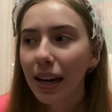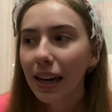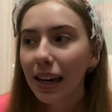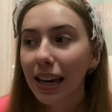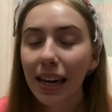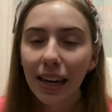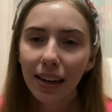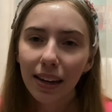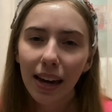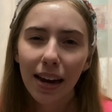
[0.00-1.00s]
he
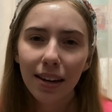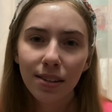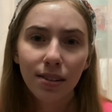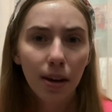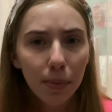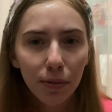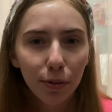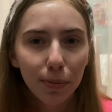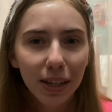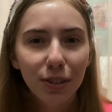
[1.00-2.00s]
has some
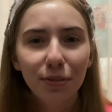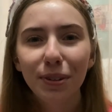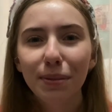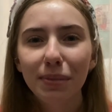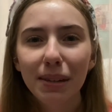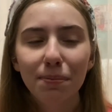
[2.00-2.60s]
information for me,